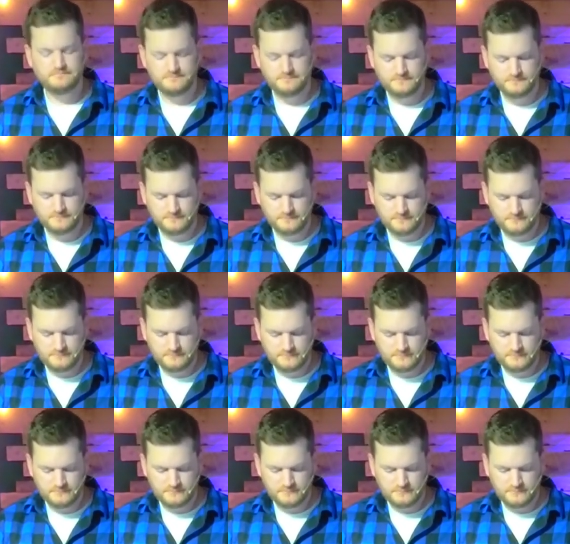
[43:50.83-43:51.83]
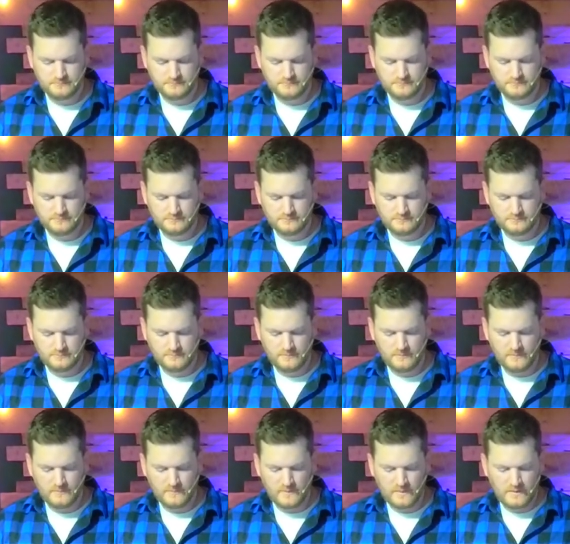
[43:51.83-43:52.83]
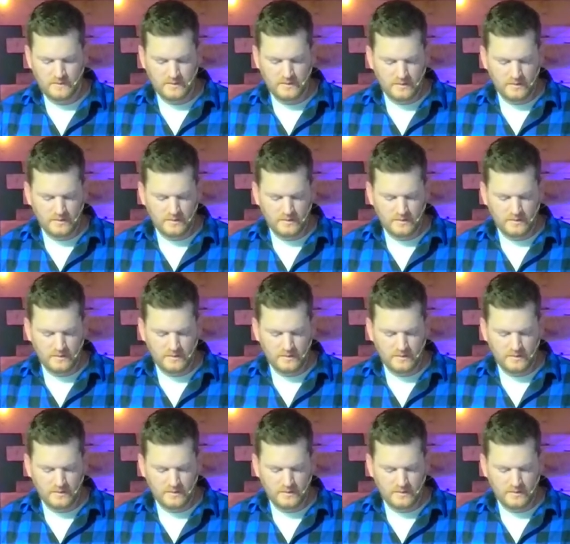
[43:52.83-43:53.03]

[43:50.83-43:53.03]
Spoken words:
Nobody speaks.